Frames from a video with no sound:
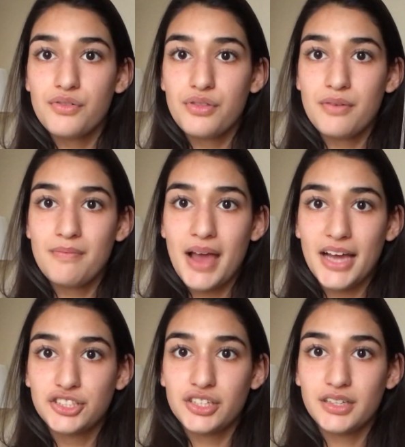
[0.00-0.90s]
the
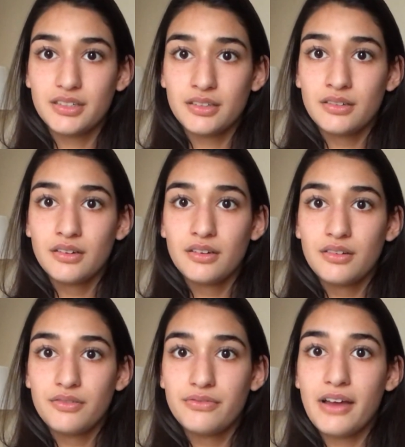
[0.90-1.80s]
magic
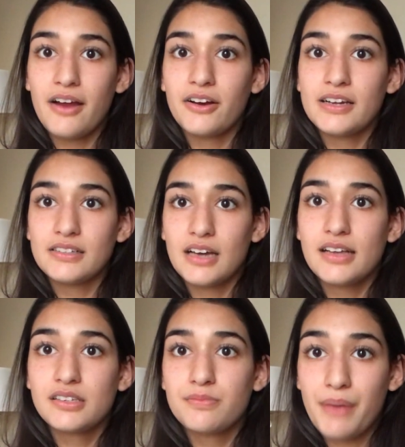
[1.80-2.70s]
fairy
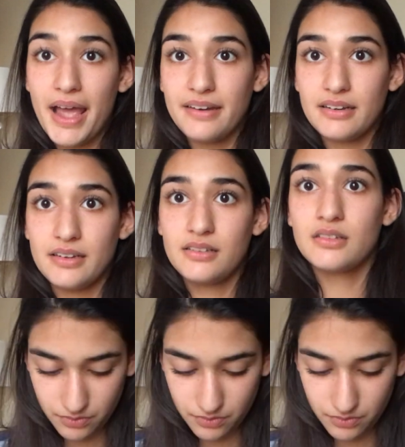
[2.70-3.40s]
dust pendant.